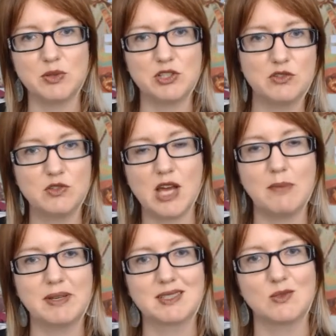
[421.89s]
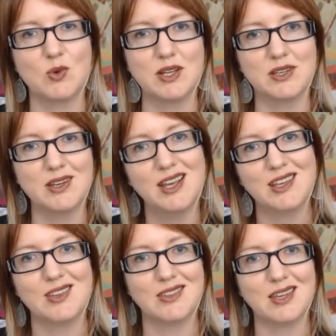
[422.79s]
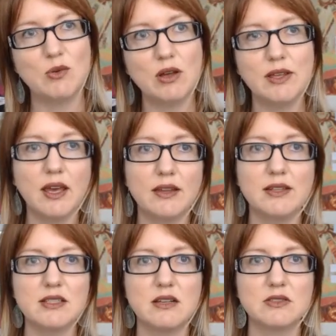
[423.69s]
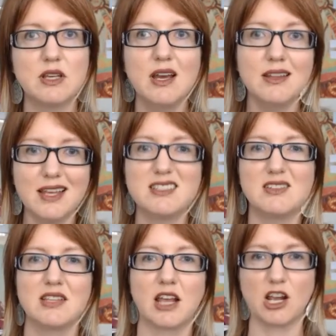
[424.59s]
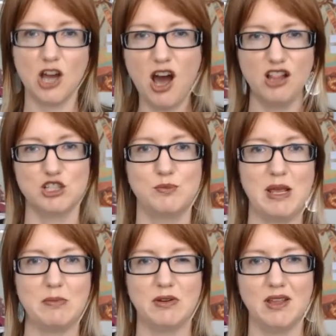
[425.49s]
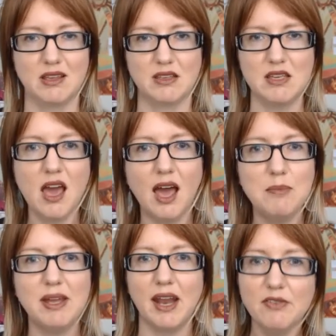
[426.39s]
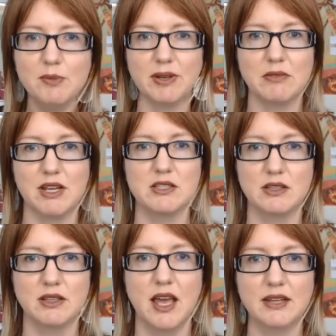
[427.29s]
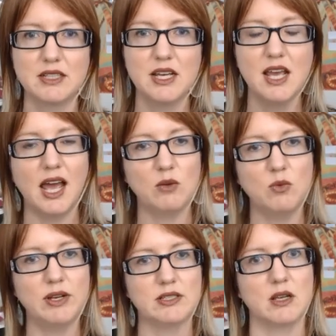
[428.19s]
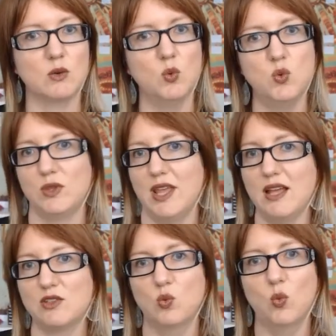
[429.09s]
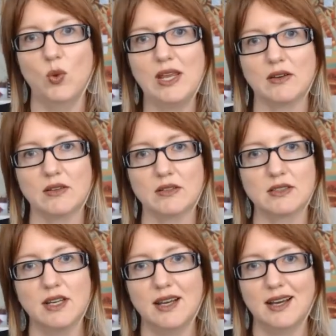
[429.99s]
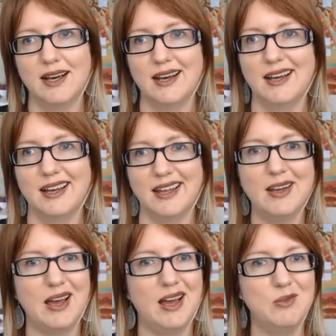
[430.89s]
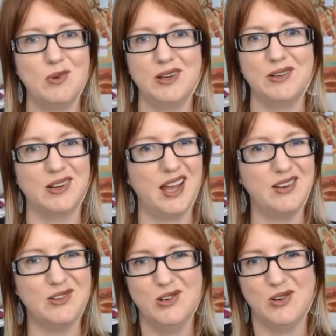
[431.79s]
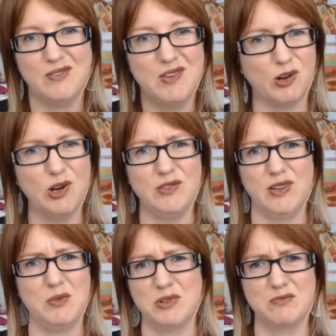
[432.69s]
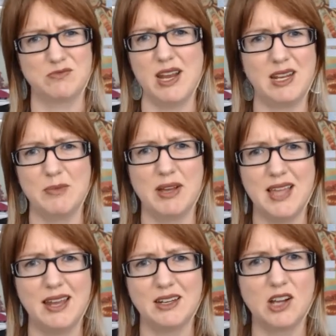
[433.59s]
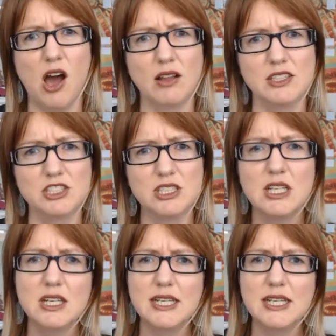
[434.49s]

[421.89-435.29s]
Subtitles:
between two topics and one you think, well, yeah, that sounds like a college paper. Like, yeah, I bet everybody writes on that. And one is like, ooh, that's weird. I wonder, I don't know, I've never heard of anyone writing about that in college.